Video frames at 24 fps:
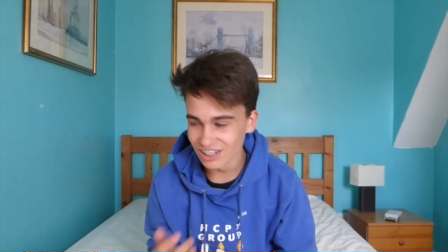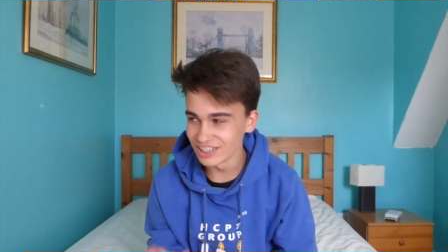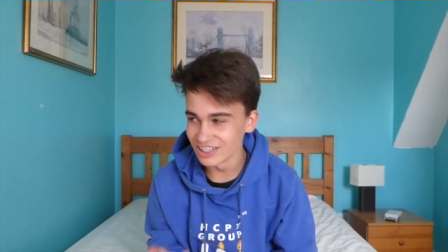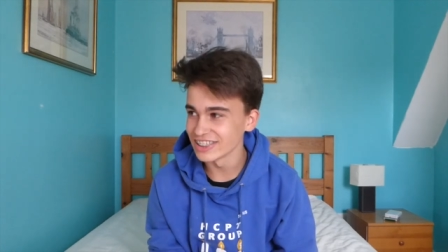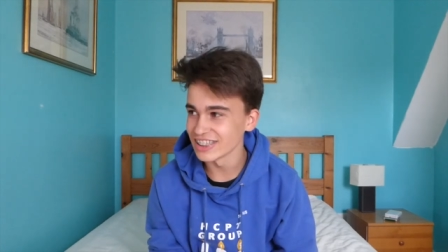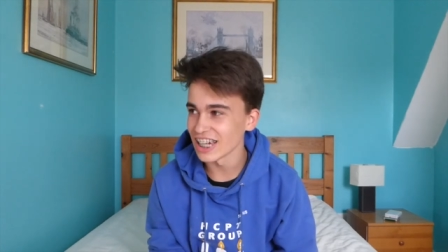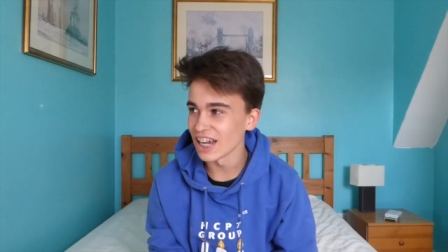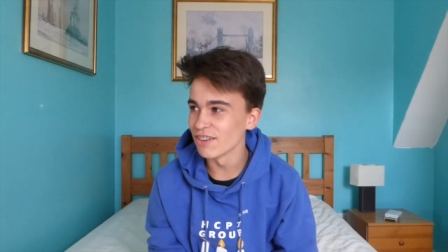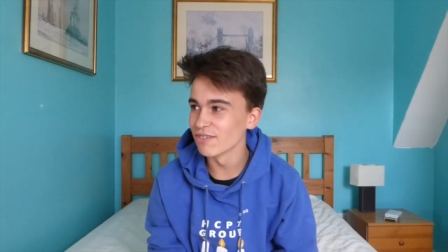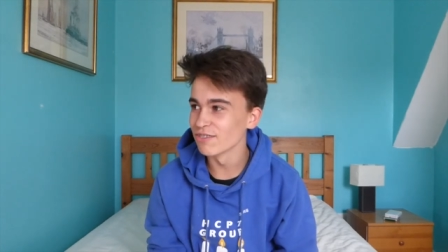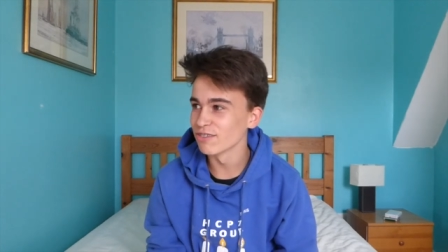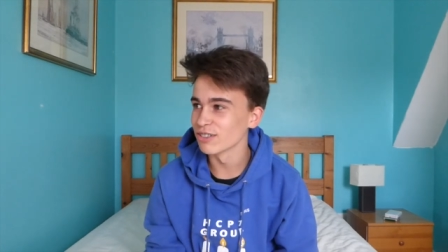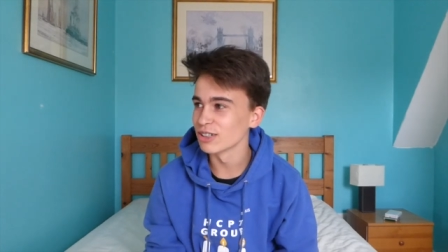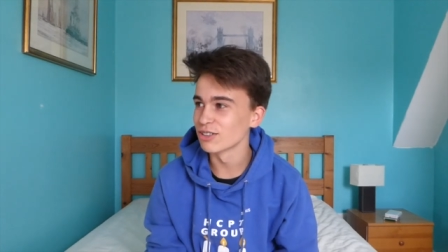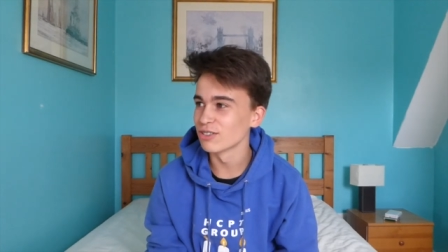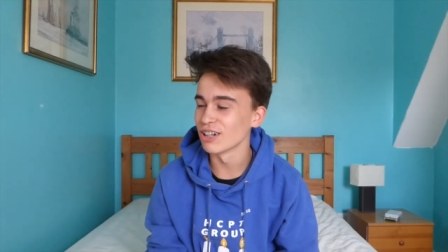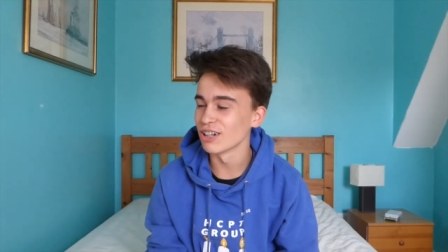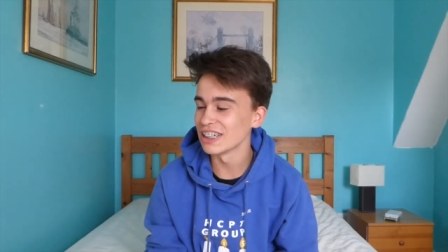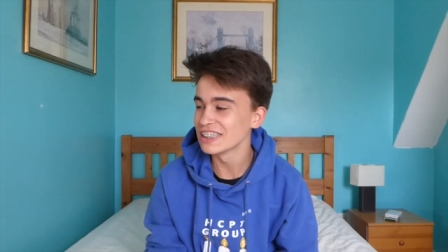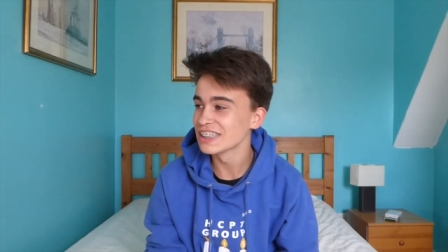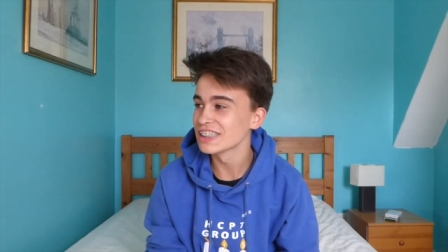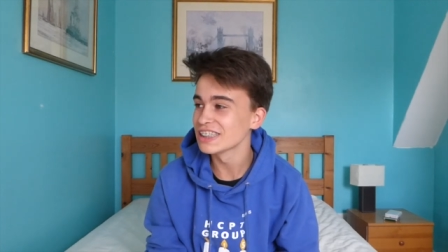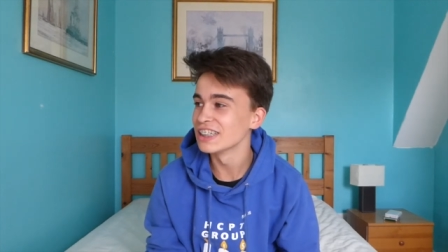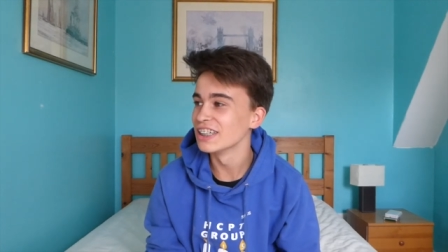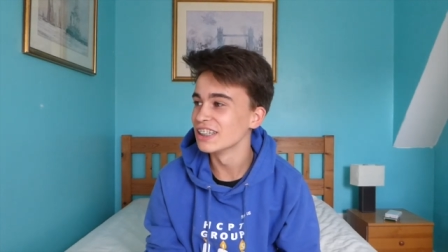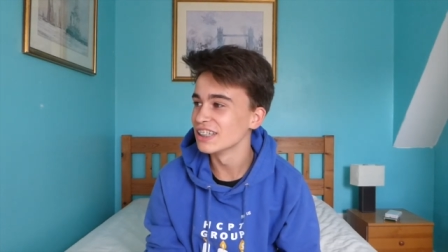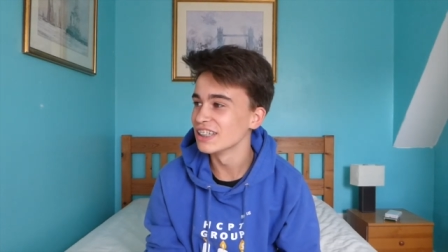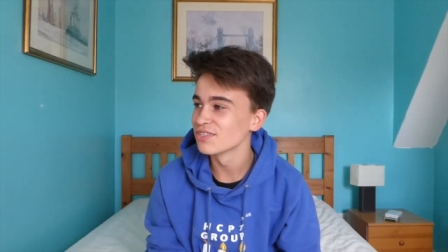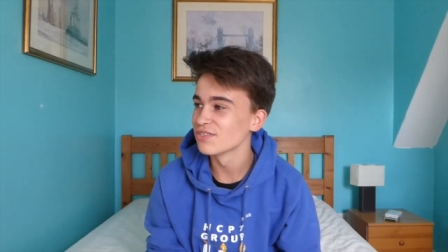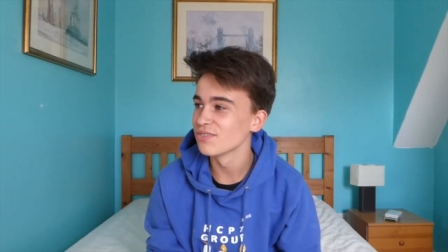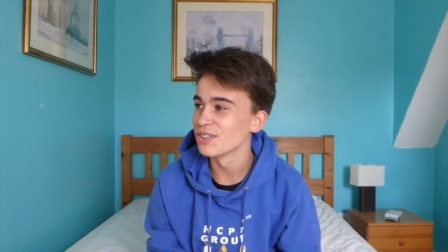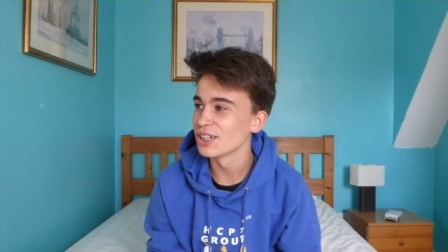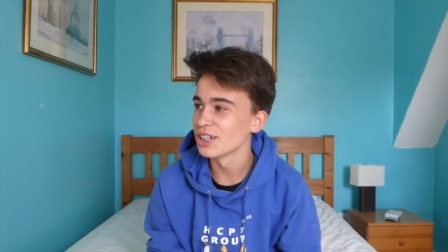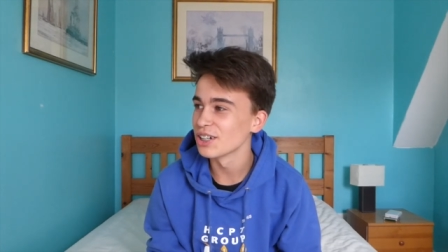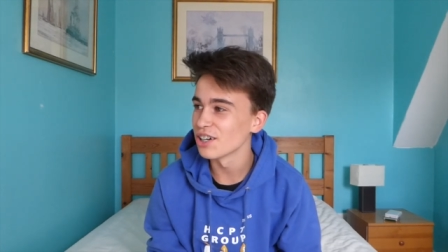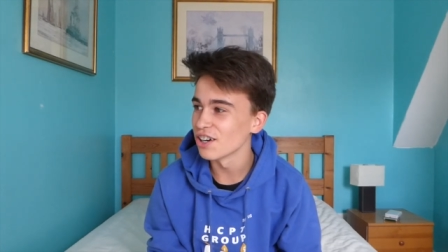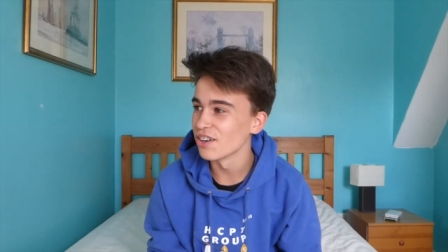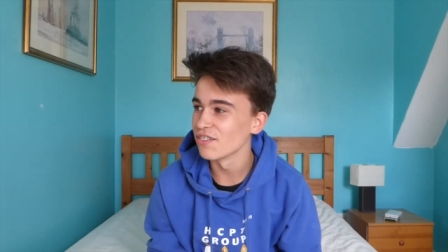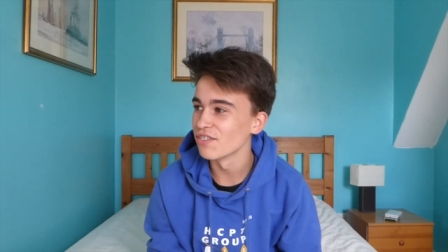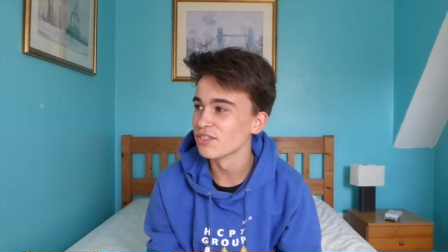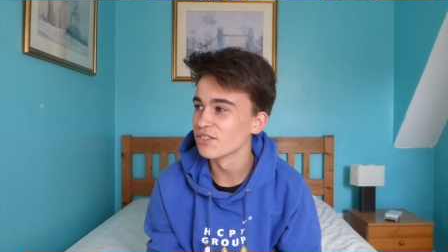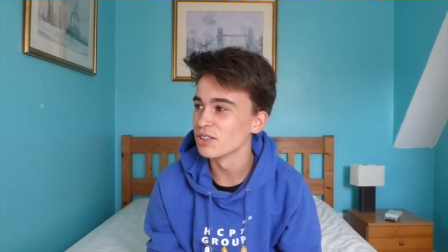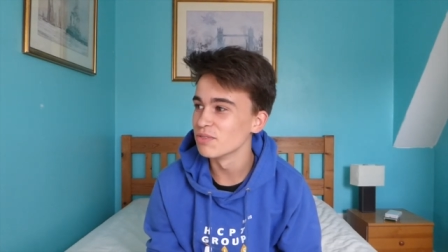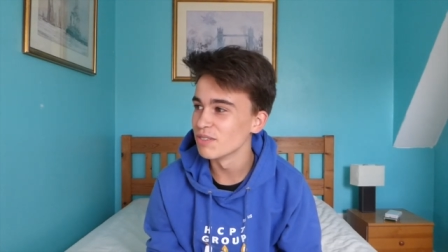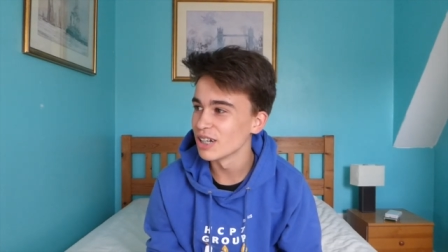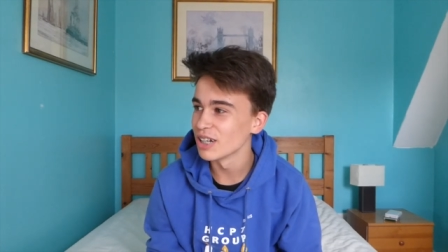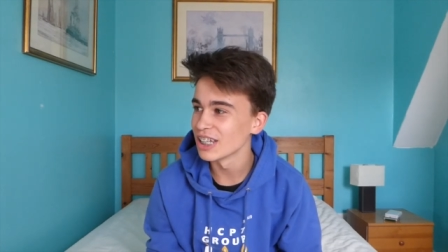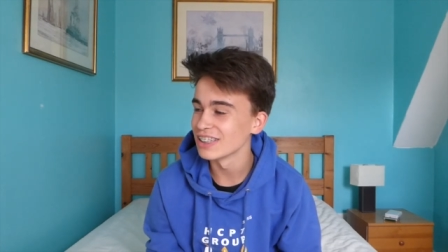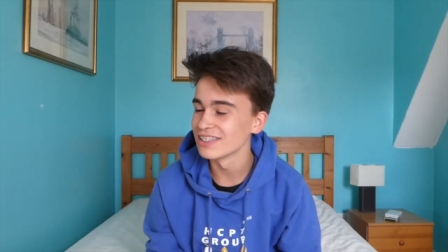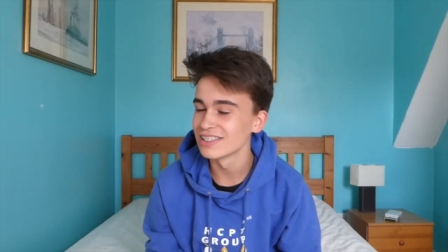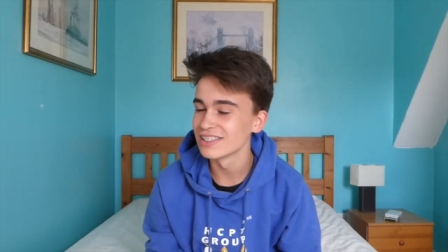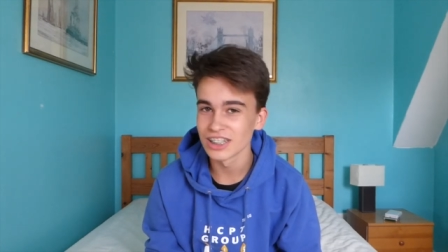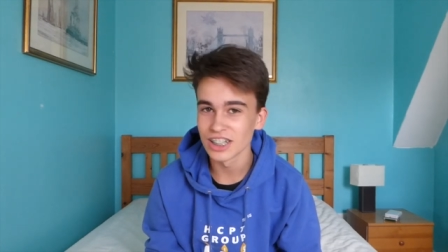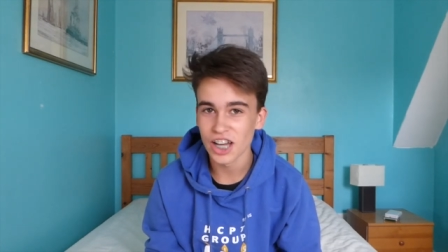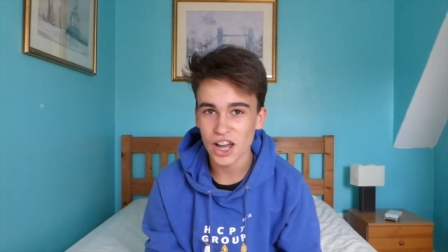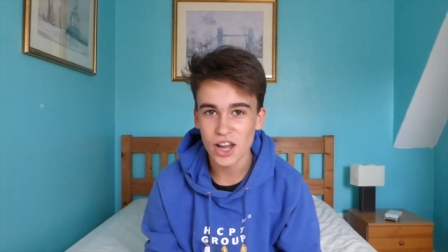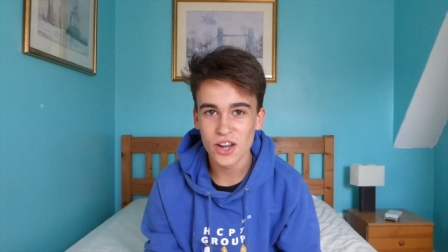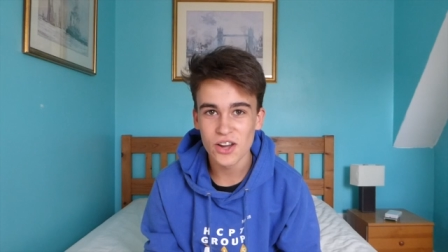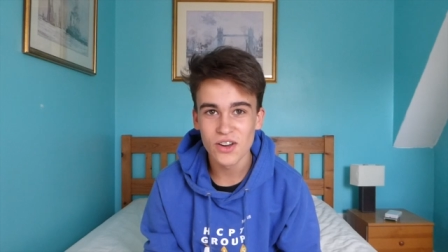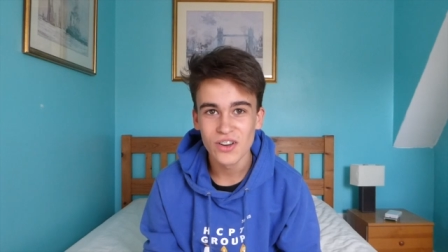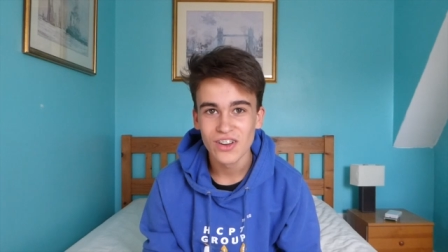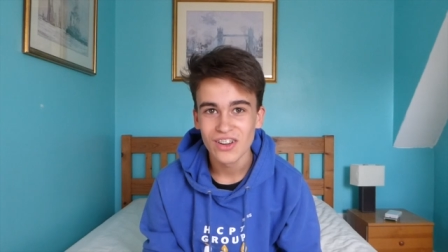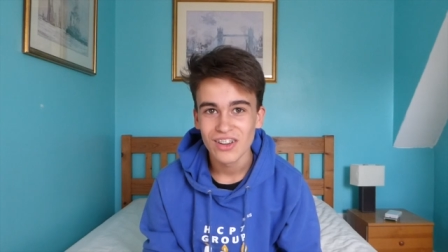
answer every question in this video a few minutes ago.